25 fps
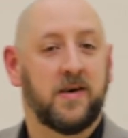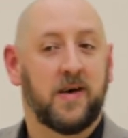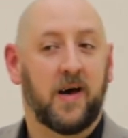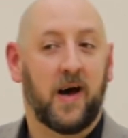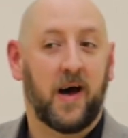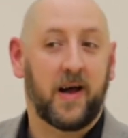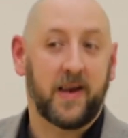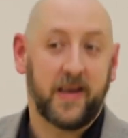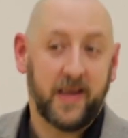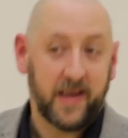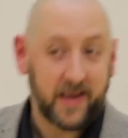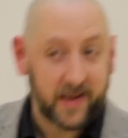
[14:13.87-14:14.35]

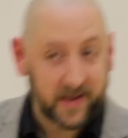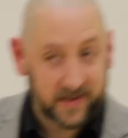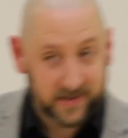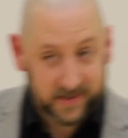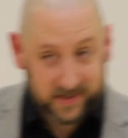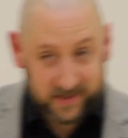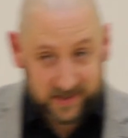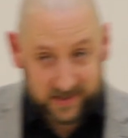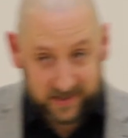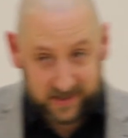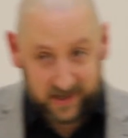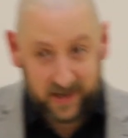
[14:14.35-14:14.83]
And he can
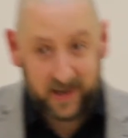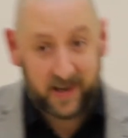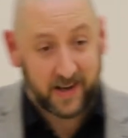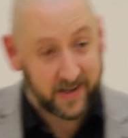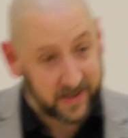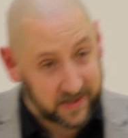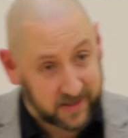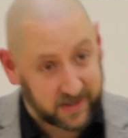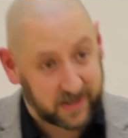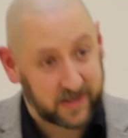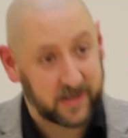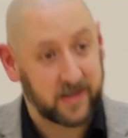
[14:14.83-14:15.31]
see
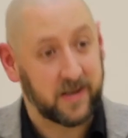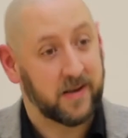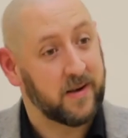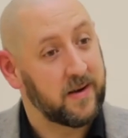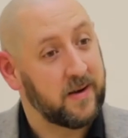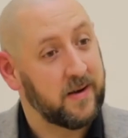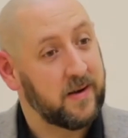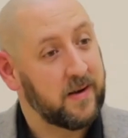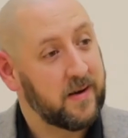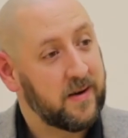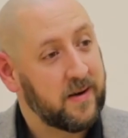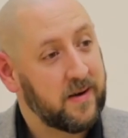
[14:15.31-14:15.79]
it,
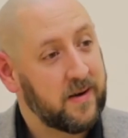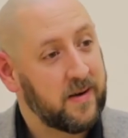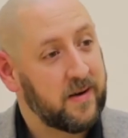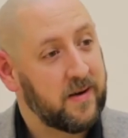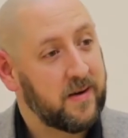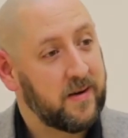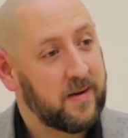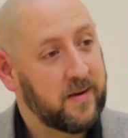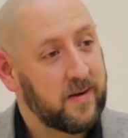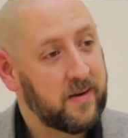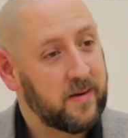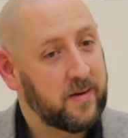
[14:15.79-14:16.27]

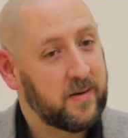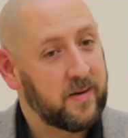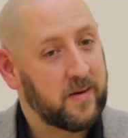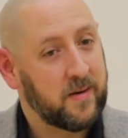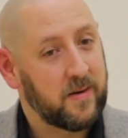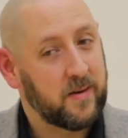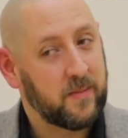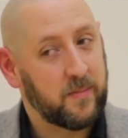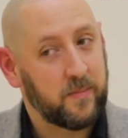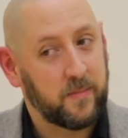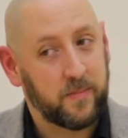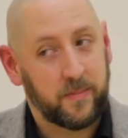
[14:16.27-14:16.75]

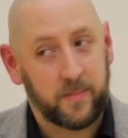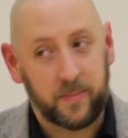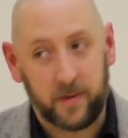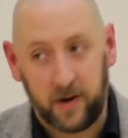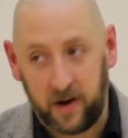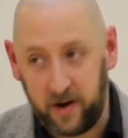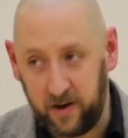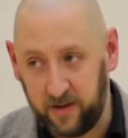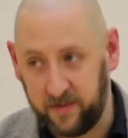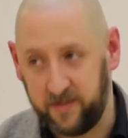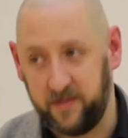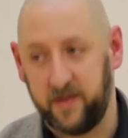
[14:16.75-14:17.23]
but
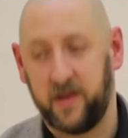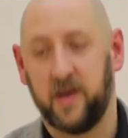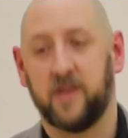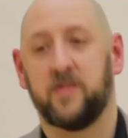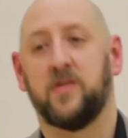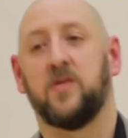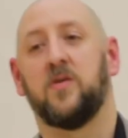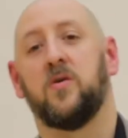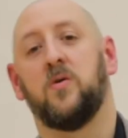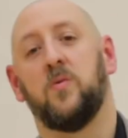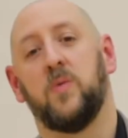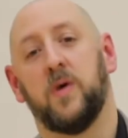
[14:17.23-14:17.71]
he doesn't get
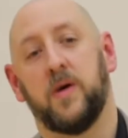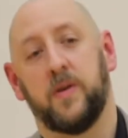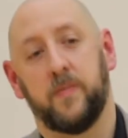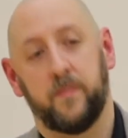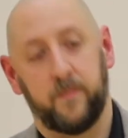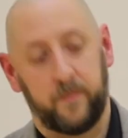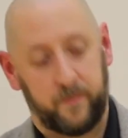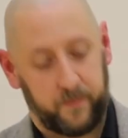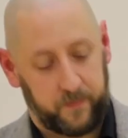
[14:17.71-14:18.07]
to go in.